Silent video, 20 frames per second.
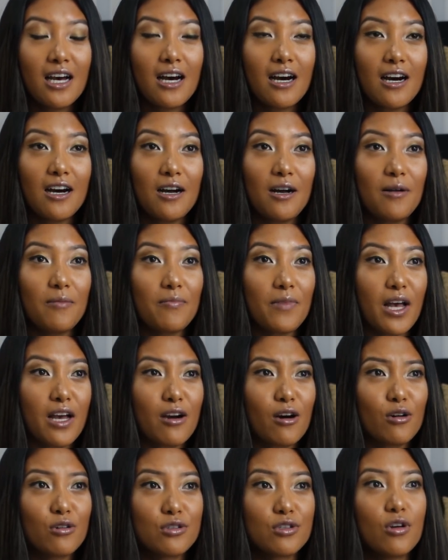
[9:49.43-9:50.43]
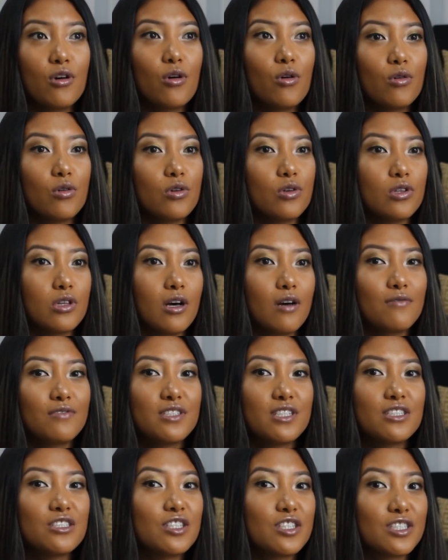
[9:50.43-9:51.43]
I also love
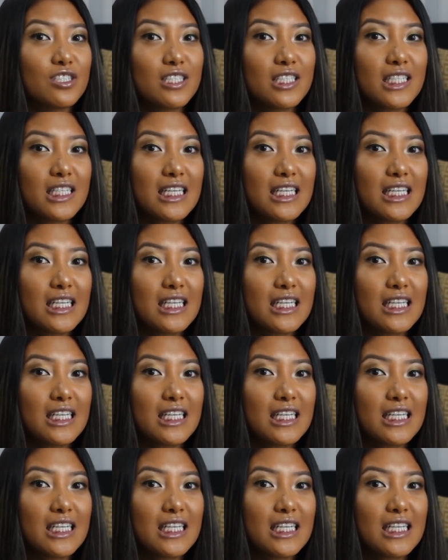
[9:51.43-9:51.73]
to just